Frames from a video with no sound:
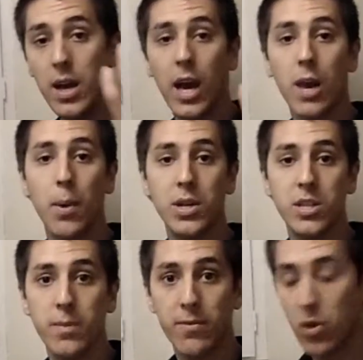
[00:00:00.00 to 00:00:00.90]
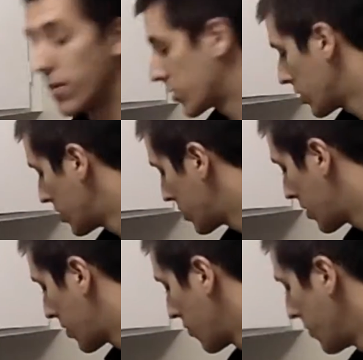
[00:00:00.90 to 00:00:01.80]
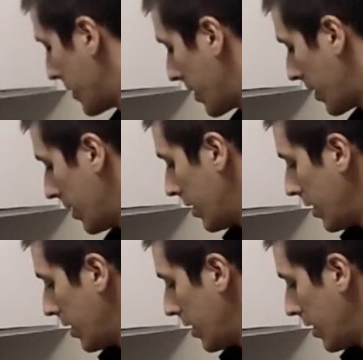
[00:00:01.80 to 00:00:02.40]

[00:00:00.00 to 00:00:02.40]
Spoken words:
had a bunch of them left over, so I just threw them in there.